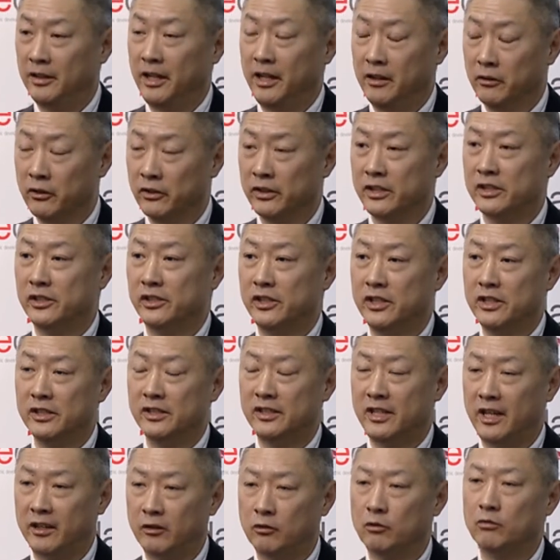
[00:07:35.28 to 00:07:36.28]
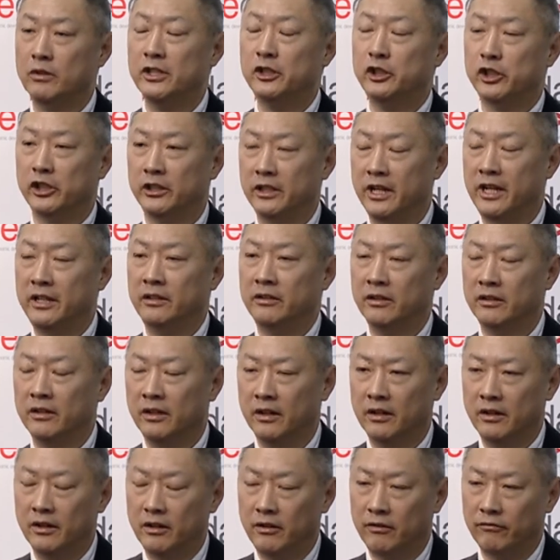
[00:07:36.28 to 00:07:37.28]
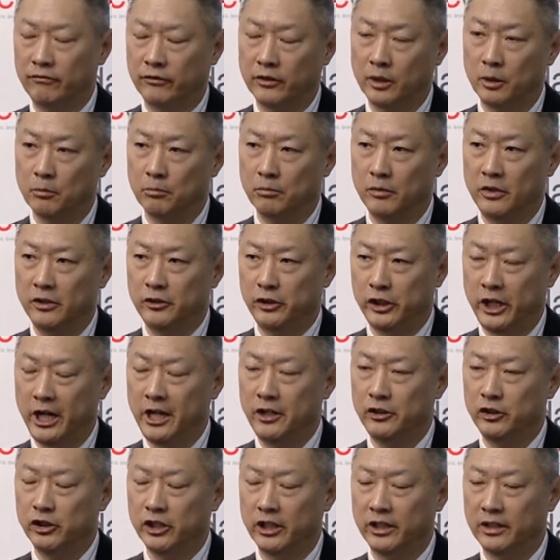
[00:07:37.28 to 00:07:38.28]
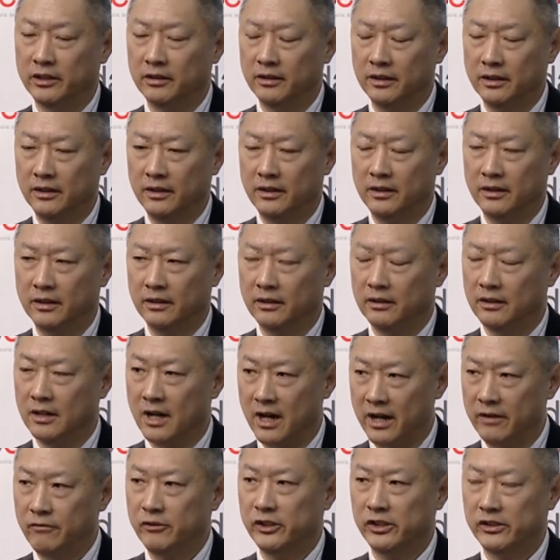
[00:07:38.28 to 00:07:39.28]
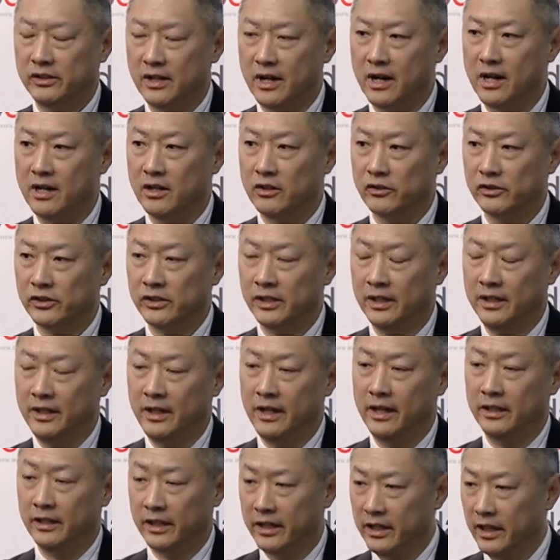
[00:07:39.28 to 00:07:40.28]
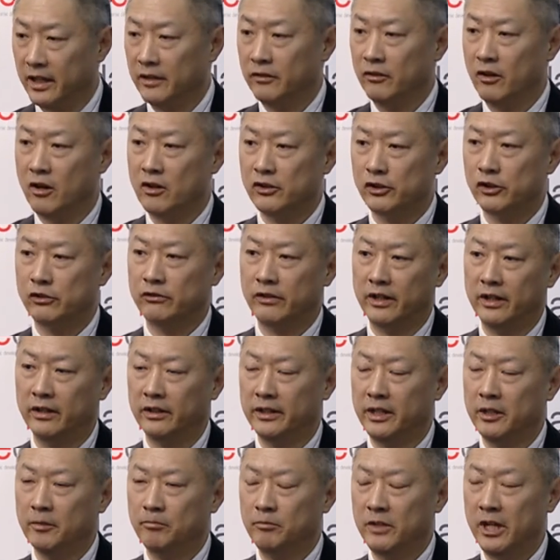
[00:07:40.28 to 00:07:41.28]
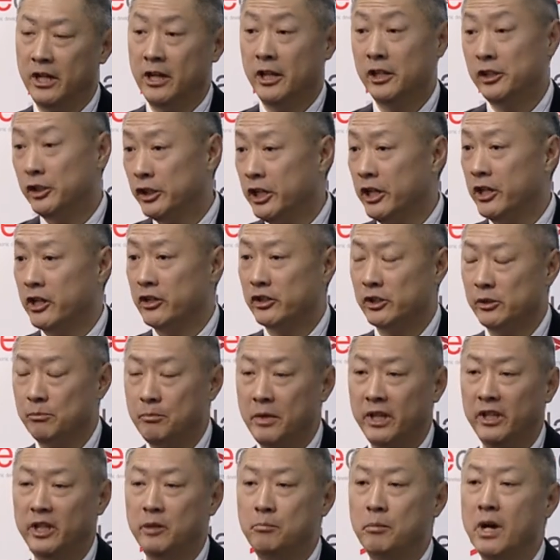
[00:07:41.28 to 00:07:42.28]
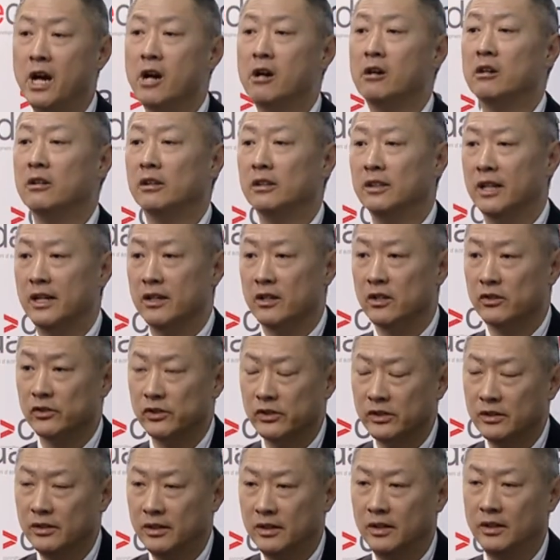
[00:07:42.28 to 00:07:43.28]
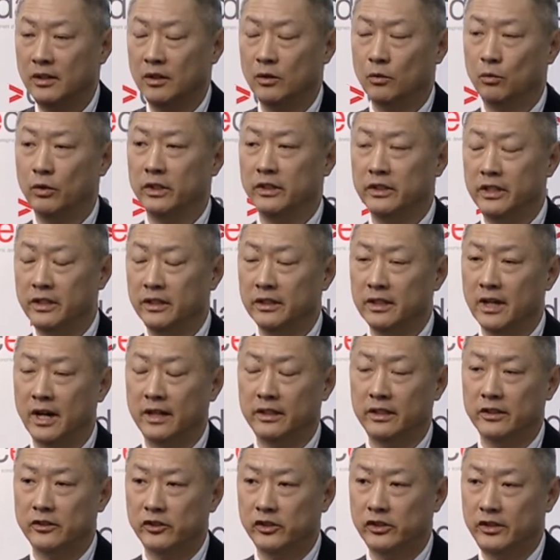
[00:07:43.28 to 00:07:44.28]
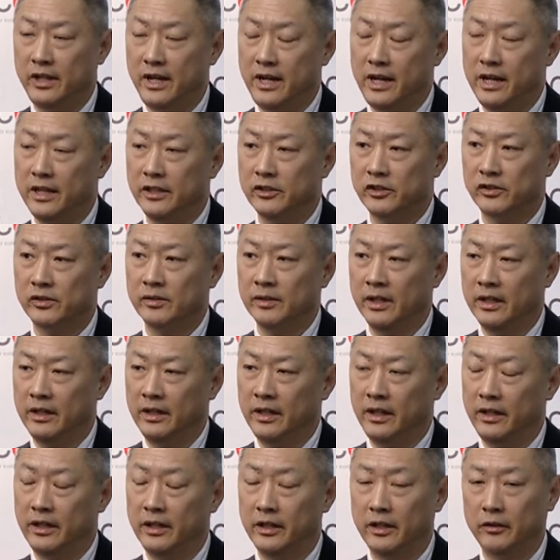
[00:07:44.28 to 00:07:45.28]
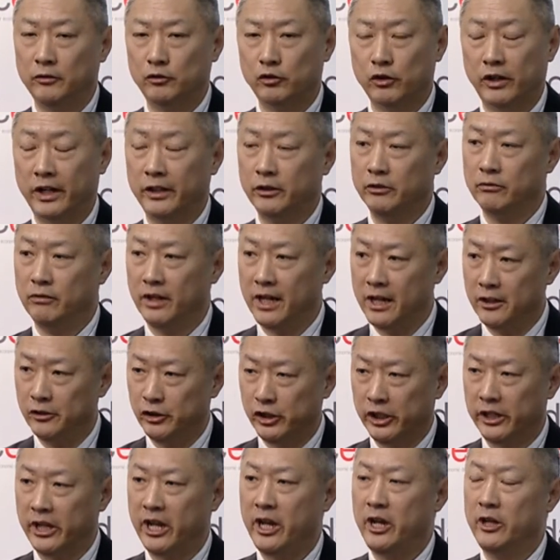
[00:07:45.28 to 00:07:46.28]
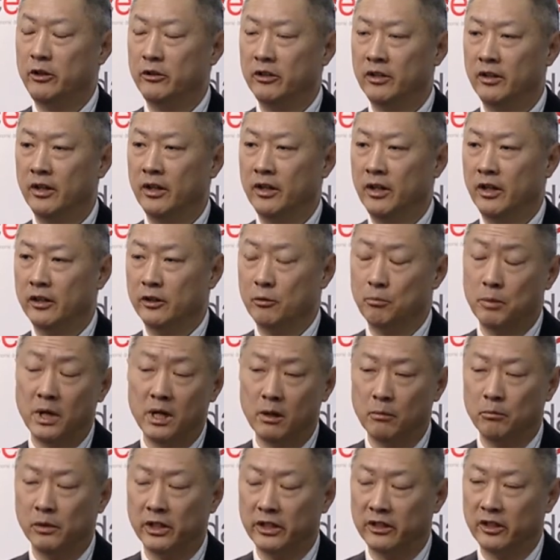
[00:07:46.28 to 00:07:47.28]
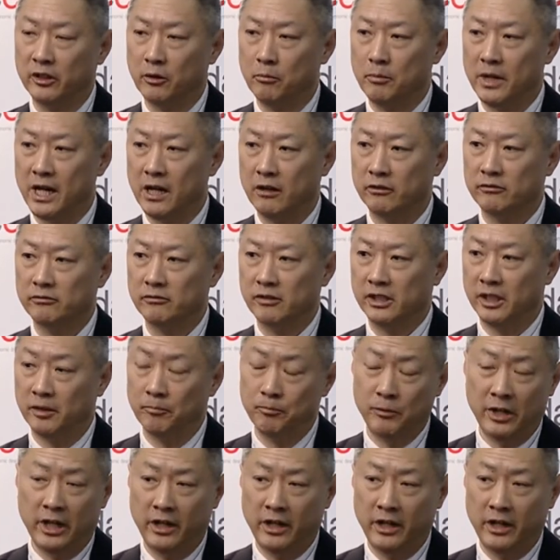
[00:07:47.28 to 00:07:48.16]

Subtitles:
illnesses that originate from changing lifestyles. And again, Australia shares many parallels with the United States in trying to educate the public about